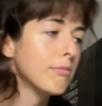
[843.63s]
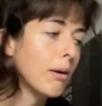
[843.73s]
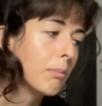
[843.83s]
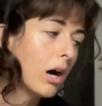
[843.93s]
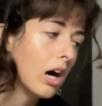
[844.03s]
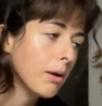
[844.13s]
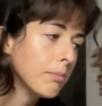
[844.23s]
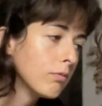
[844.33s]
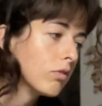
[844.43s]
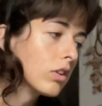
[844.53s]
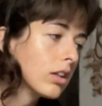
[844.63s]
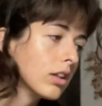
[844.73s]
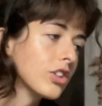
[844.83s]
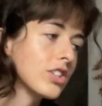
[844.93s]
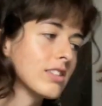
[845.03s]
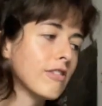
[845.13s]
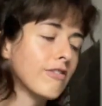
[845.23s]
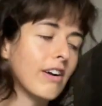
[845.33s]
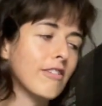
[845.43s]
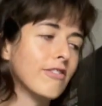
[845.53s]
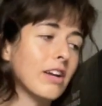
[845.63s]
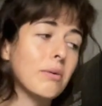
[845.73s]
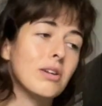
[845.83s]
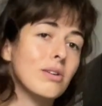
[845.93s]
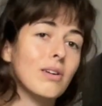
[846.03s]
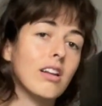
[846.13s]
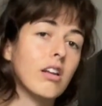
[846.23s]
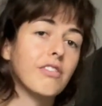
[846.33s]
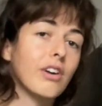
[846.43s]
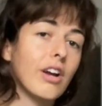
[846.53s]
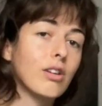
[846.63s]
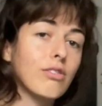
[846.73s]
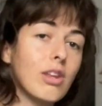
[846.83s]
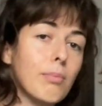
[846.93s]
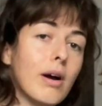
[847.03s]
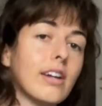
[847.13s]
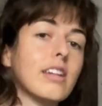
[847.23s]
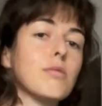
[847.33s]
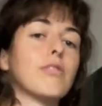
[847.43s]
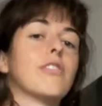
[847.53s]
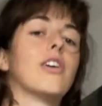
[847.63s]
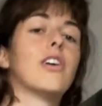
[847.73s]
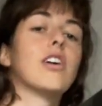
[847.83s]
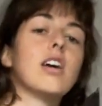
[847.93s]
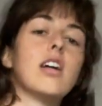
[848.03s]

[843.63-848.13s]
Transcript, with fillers: my mom. It's just a fun thing we do. I love going to flea markets with her